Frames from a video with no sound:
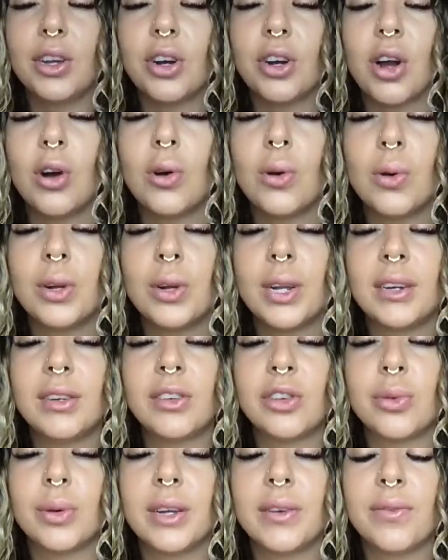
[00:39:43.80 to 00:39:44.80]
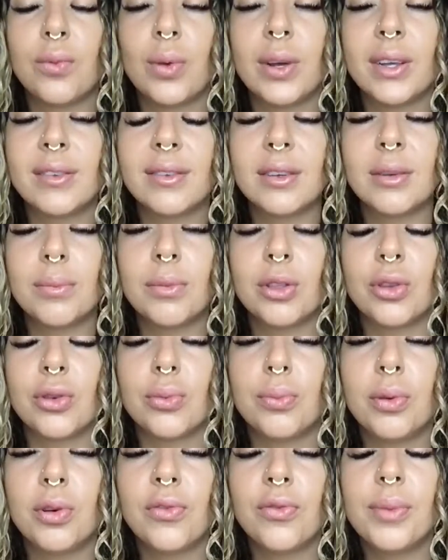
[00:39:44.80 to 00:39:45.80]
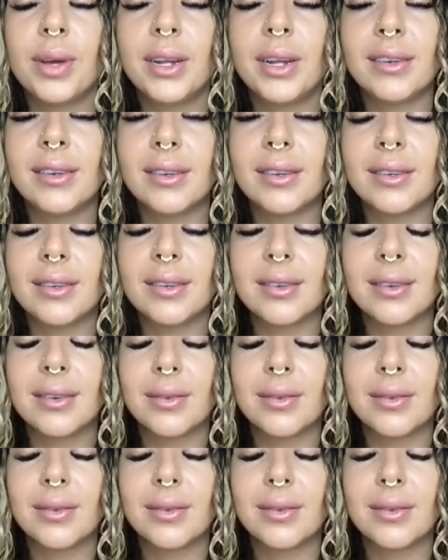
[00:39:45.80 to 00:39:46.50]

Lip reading: your own intuitive wisdom through movement,